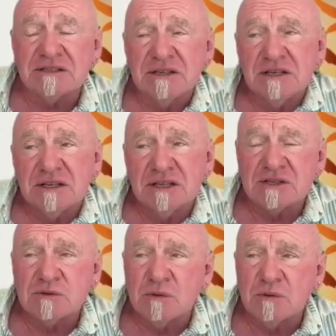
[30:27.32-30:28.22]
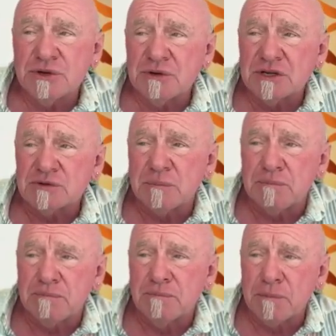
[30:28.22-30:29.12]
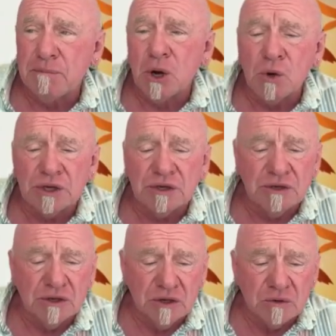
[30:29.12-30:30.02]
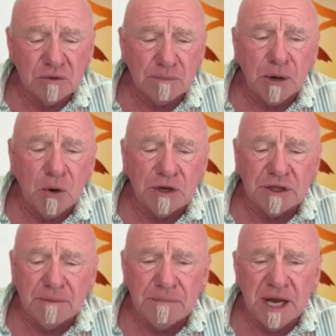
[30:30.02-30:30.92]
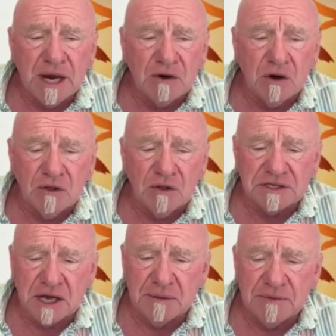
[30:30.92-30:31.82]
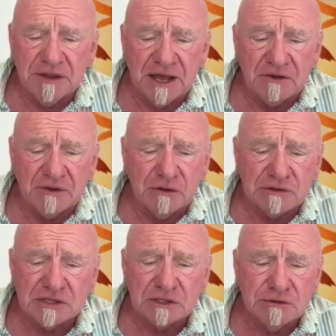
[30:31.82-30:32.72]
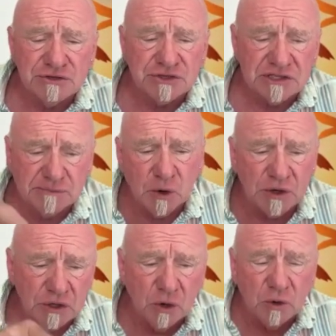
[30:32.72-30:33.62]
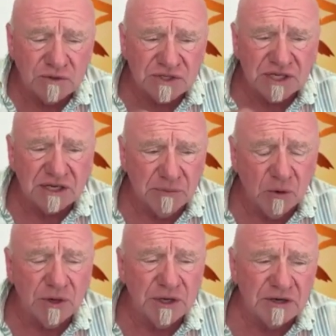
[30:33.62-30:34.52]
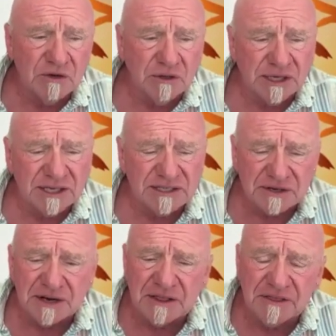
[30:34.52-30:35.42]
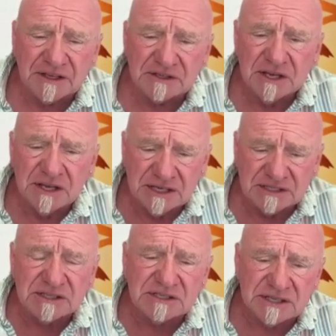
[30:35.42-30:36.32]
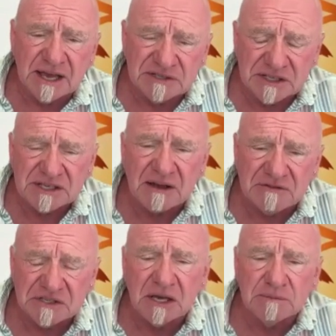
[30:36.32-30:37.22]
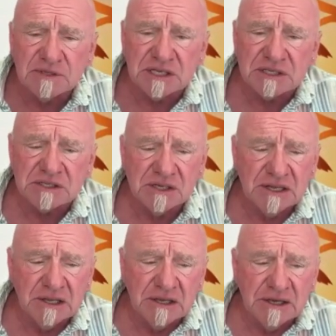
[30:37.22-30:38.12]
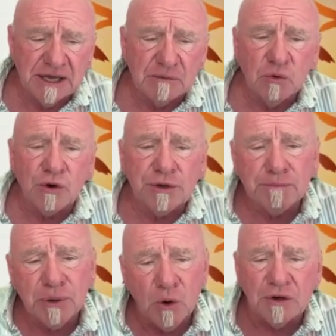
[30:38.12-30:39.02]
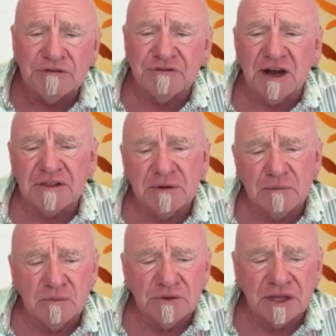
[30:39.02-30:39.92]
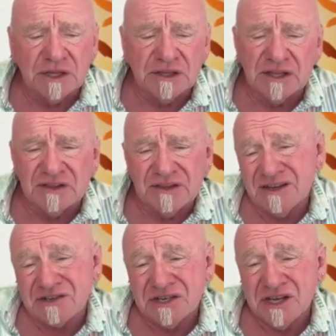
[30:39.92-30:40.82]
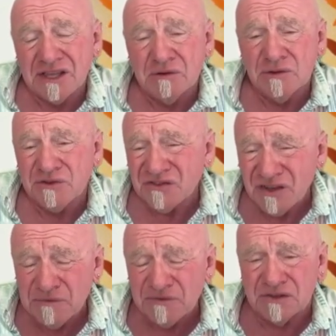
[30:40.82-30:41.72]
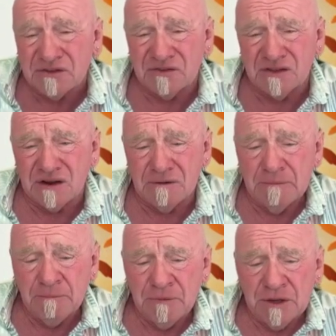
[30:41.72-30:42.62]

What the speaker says: that's what we're doing is we're poking the bear all the time in those illusions, poking holes in it, poking it and going like, is there anything, does this have substance? And the more you poke, you find that there's nothing with substance there.